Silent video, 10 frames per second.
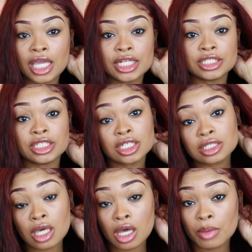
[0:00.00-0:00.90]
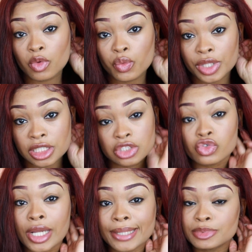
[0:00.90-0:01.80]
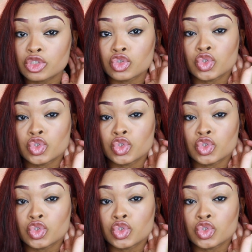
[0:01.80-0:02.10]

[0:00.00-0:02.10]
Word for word: and it does come with straps